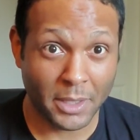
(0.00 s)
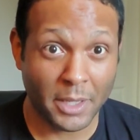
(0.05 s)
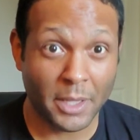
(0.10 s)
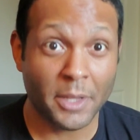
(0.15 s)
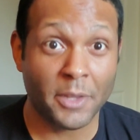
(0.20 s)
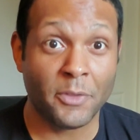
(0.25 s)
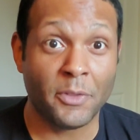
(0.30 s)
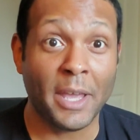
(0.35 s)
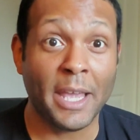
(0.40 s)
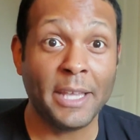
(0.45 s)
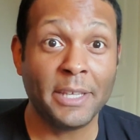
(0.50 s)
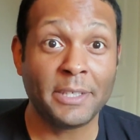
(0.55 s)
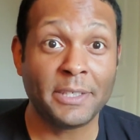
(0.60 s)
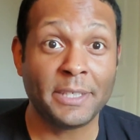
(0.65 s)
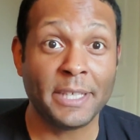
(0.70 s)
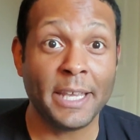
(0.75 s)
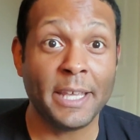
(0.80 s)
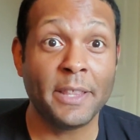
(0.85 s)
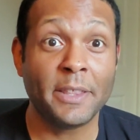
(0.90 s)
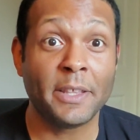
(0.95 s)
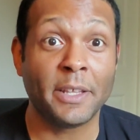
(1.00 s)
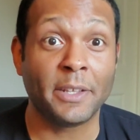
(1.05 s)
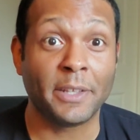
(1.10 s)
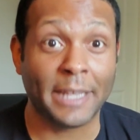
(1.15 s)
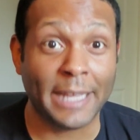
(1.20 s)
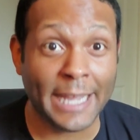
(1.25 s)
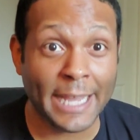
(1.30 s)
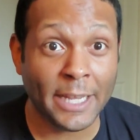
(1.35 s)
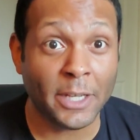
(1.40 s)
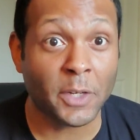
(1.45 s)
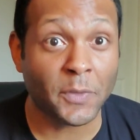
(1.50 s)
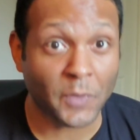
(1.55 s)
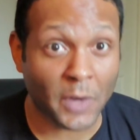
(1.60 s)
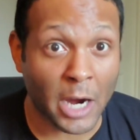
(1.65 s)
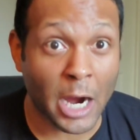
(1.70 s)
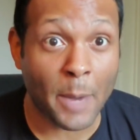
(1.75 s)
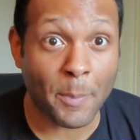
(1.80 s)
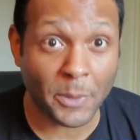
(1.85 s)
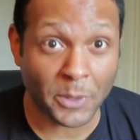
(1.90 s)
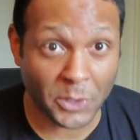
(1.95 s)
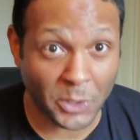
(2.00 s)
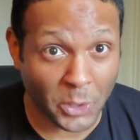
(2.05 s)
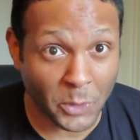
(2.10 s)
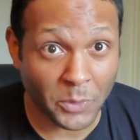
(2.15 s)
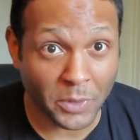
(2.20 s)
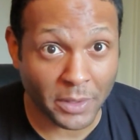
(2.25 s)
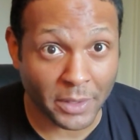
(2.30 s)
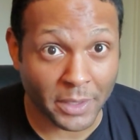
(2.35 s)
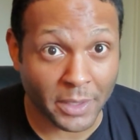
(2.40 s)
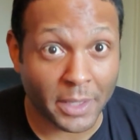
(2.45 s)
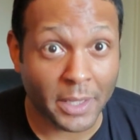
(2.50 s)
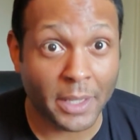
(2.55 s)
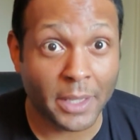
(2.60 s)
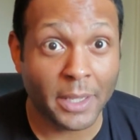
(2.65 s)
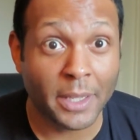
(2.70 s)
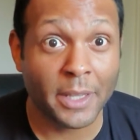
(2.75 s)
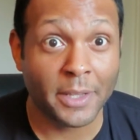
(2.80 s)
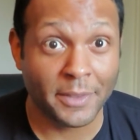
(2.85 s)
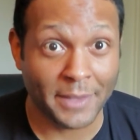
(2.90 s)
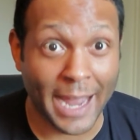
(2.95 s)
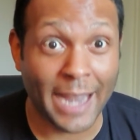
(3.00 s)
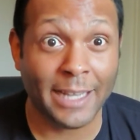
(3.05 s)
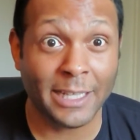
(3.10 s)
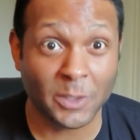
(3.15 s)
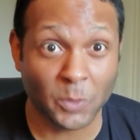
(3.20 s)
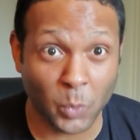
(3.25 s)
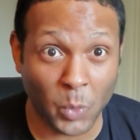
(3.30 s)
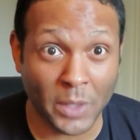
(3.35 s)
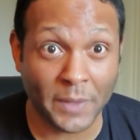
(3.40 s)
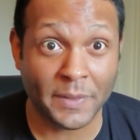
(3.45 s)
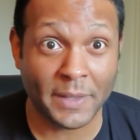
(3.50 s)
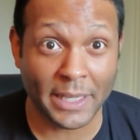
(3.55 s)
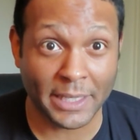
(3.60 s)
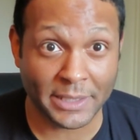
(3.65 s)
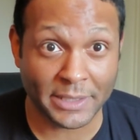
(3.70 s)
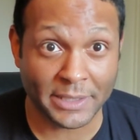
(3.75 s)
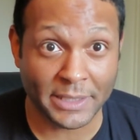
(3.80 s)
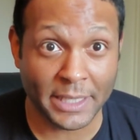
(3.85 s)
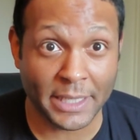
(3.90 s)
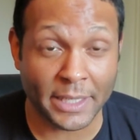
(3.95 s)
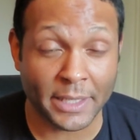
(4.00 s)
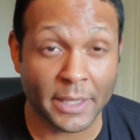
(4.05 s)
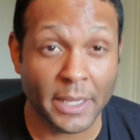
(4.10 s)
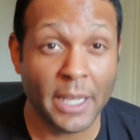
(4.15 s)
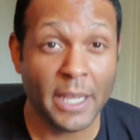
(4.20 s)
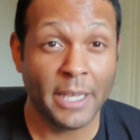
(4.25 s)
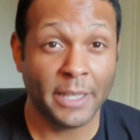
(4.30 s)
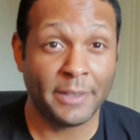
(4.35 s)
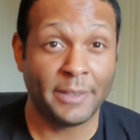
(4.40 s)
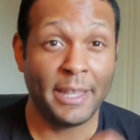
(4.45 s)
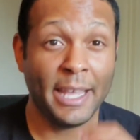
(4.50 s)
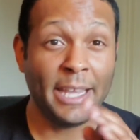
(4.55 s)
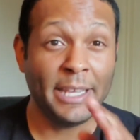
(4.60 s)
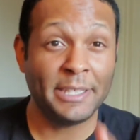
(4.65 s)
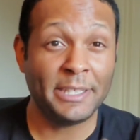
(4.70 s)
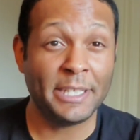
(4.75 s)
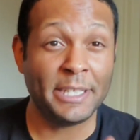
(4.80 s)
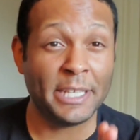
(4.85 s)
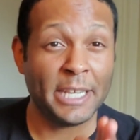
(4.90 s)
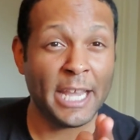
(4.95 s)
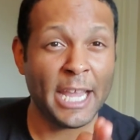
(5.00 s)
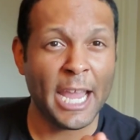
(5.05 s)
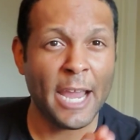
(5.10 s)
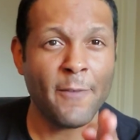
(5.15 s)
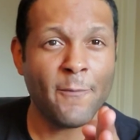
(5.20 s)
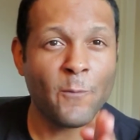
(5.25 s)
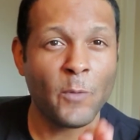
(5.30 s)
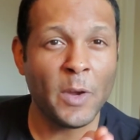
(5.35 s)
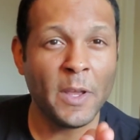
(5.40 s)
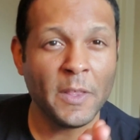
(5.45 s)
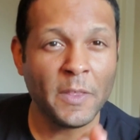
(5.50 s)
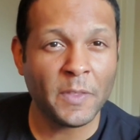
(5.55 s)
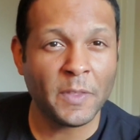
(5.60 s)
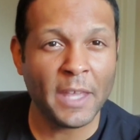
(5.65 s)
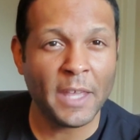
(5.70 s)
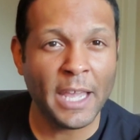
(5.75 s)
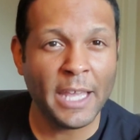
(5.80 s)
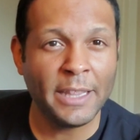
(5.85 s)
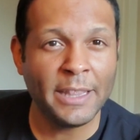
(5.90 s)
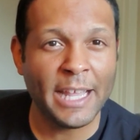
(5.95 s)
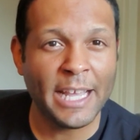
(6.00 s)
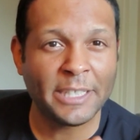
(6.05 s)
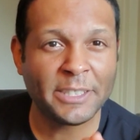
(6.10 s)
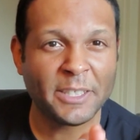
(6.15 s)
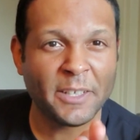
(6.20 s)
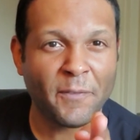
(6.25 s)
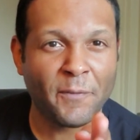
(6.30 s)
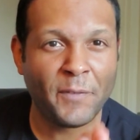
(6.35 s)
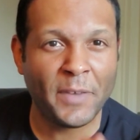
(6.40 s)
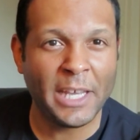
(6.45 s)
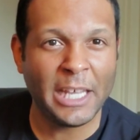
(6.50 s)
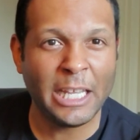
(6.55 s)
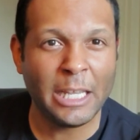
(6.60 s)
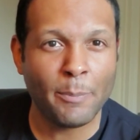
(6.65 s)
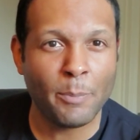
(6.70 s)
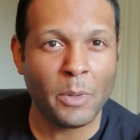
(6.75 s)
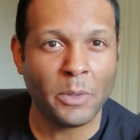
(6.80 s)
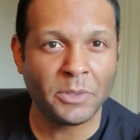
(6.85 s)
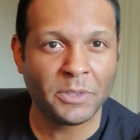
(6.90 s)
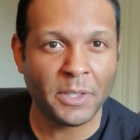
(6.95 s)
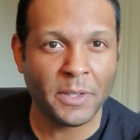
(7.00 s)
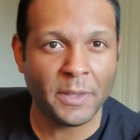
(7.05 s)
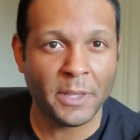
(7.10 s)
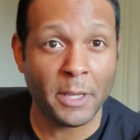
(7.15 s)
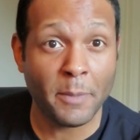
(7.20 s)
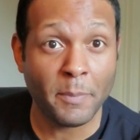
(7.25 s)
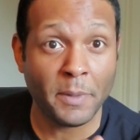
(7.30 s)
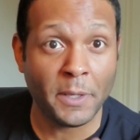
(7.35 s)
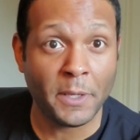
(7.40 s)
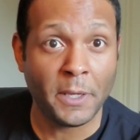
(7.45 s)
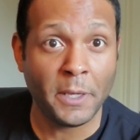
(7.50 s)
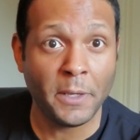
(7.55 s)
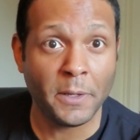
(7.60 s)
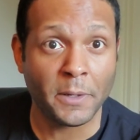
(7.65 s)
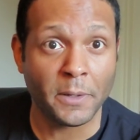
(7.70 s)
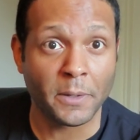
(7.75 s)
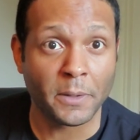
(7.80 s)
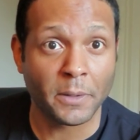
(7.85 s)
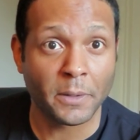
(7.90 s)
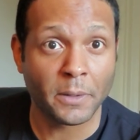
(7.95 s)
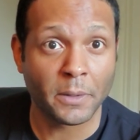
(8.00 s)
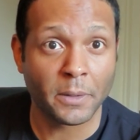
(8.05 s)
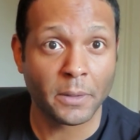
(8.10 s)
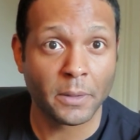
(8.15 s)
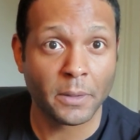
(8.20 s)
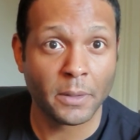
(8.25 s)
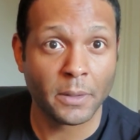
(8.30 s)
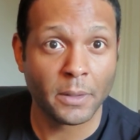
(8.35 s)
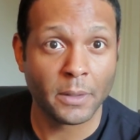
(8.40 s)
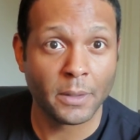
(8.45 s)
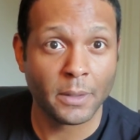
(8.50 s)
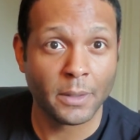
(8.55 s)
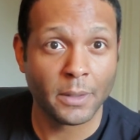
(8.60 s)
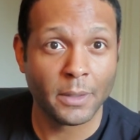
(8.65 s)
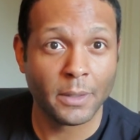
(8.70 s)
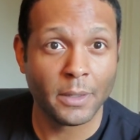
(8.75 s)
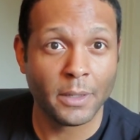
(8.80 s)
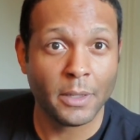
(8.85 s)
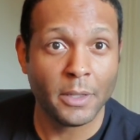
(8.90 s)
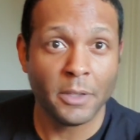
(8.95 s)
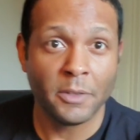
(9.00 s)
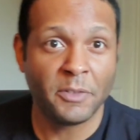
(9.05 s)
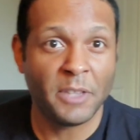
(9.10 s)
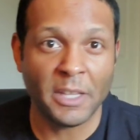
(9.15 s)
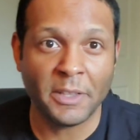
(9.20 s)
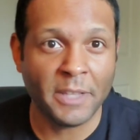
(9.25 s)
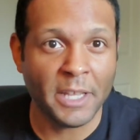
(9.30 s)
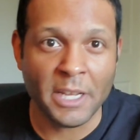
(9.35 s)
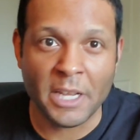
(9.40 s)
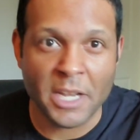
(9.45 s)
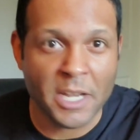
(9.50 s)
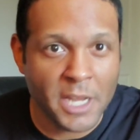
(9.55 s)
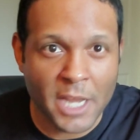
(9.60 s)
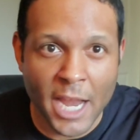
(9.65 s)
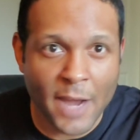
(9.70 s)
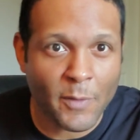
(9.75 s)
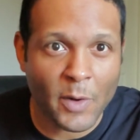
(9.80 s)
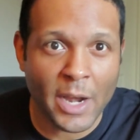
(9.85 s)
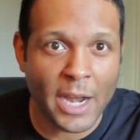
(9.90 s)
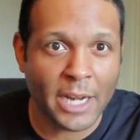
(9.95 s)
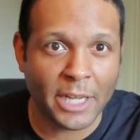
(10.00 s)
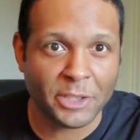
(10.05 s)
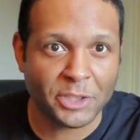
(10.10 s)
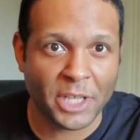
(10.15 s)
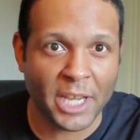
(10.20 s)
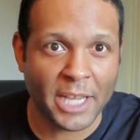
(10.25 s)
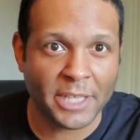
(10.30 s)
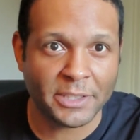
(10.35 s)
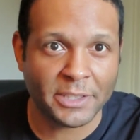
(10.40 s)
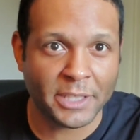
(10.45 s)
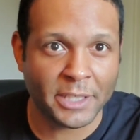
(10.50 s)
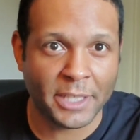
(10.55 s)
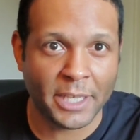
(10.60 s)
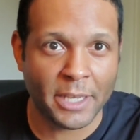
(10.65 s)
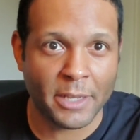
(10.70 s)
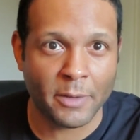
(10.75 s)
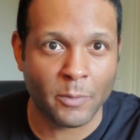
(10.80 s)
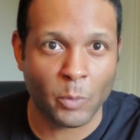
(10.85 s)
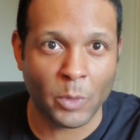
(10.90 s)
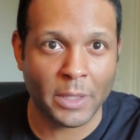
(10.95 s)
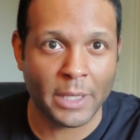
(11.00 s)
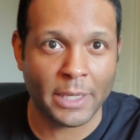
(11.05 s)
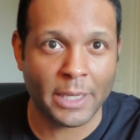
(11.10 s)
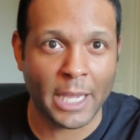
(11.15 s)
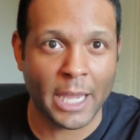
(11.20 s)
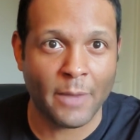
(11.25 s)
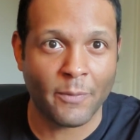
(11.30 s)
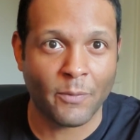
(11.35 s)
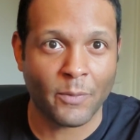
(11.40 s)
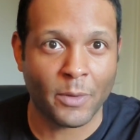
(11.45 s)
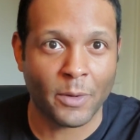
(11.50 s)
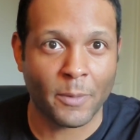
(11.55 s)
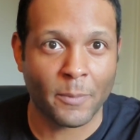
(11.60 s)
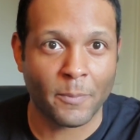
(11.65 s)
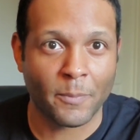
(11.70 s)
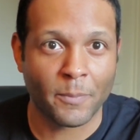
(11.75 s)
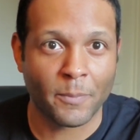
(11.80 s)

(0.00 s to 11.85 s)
they see the land of opportunity. That is what they see. They see everything that's available to them here that they never had a chance to get where they came from.